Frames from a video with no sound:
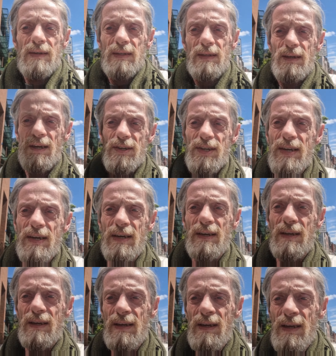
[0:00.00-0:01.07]
Well, guys,
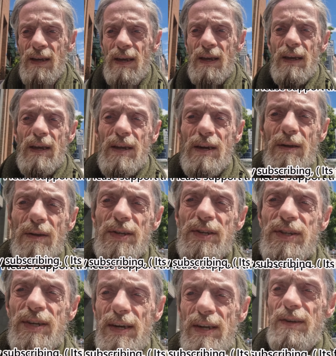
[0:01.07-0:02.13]
you know the
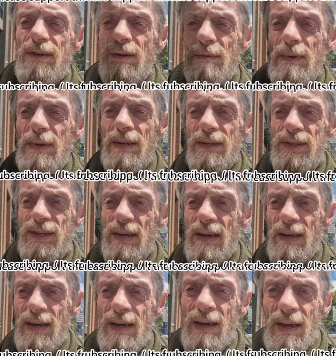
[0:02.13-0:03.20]
city, Dublin, it's
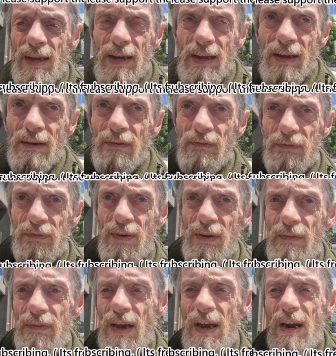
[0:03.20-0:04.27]

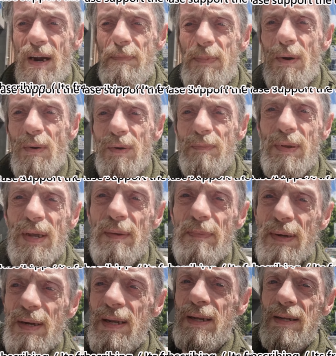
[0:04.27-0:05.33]
full of heartbroken
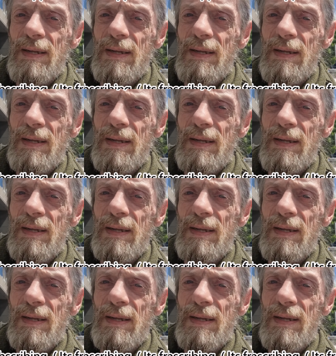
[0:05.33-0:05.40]
people.